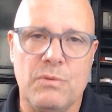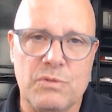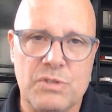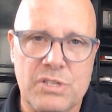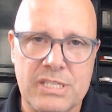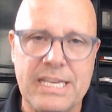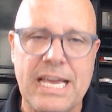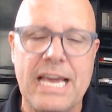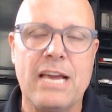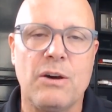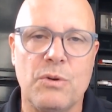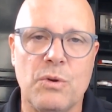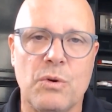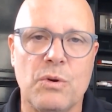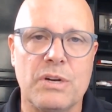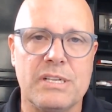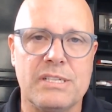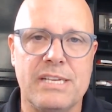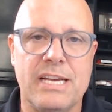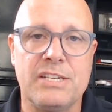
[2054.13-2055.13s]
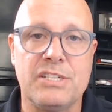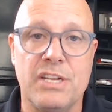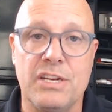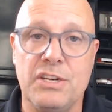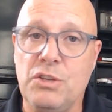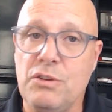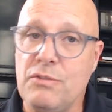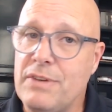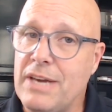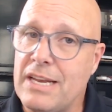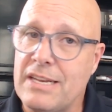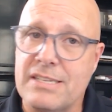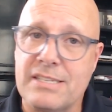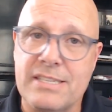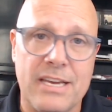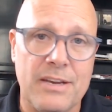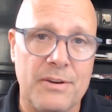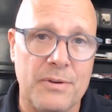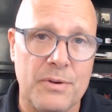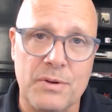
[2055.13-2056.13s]
scaled organization, you've got a
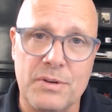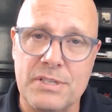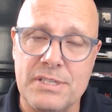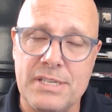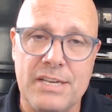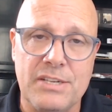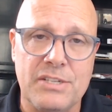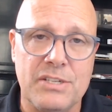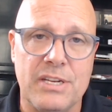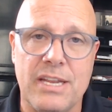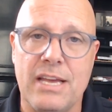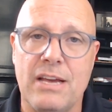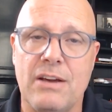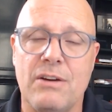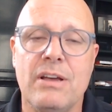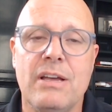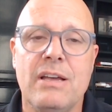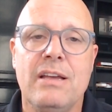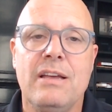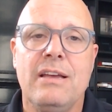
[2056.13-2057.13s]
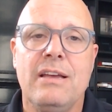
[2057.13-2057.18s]
scaled organization now,